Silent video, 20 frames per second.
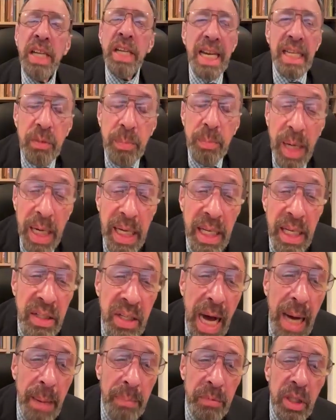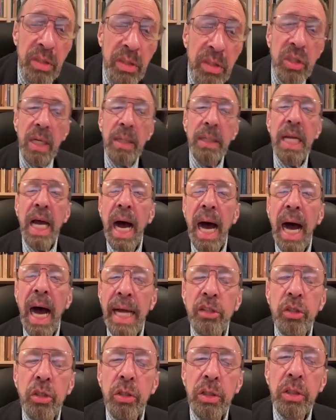You're not even my adopted son.
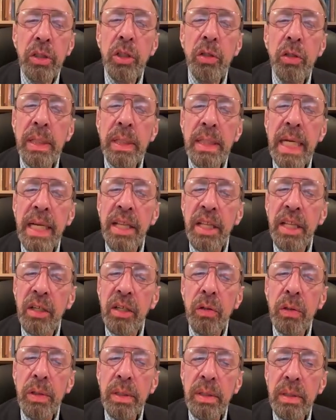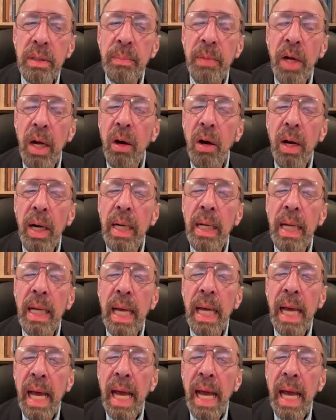I took you in out of the goodness of my heart.